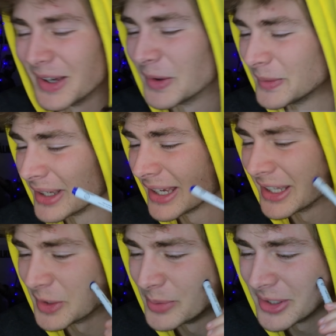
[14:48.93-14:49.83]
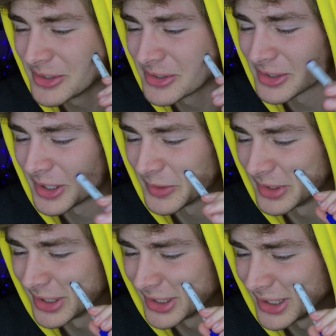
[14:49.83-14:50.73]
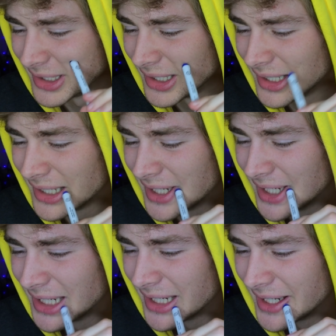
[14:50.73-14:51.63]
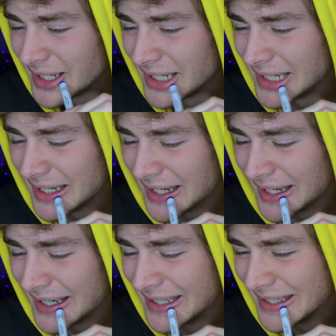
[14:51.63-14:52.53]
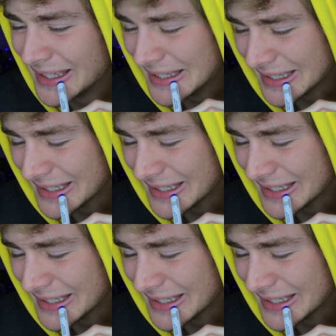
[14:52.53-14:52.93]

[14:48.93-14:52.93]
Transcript: Oh my God, the pictures are all really good. Thank you.